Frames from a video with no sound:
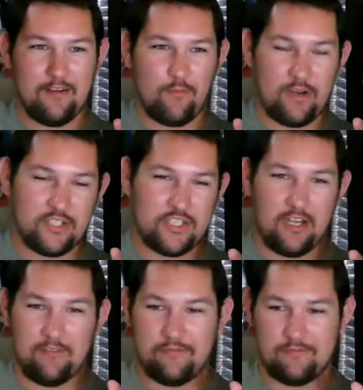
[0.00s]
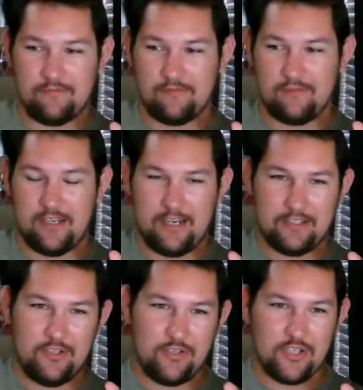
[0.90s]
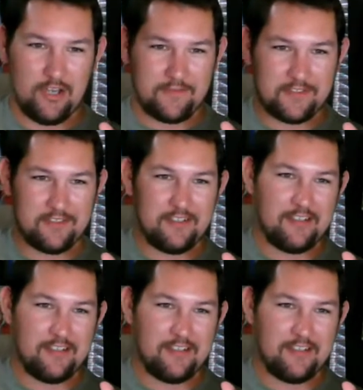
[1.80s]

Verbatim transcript: one shelf and then two shelves.